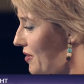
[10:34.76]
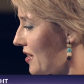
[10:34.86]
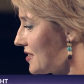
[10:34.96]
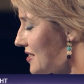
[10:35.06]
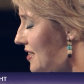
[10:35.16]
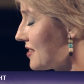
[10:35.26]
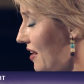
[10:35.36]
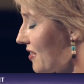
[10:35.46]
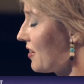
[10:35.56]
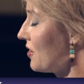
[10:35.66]
the United States.
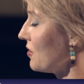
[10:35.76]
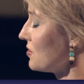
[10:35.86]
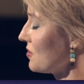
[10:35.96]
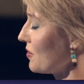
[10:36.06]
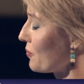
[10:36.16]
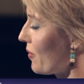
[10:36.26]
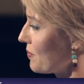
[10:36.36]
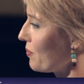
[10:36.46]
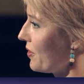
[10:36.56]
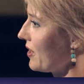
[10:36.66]
And I think you too at
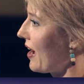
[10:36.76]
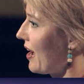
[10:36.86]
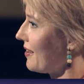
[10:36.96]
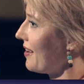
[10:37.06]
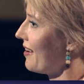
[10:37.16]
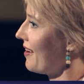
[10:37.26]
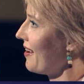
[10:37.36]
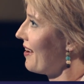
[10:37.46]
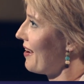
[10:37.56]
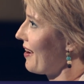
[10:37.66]
one point had
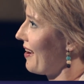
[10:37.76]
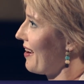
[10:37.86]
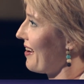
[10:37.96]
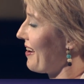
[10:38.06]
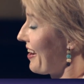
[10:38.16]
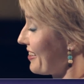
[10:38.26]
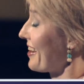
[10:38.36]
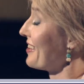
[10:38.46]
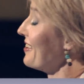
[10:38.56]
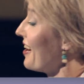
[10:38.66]

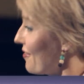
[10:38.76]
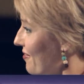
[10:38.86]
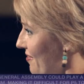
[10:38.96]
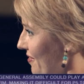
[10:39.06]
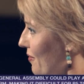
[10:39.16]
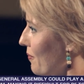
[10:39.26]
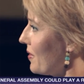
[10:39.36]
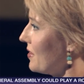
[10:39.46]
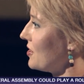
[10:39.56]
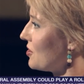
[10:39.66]
enough
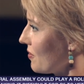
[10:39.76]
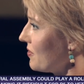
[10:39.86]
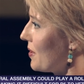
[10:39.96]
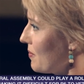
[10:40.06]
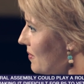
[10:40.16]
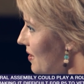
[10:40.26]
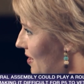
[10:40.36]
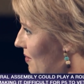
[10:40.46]
with the two of them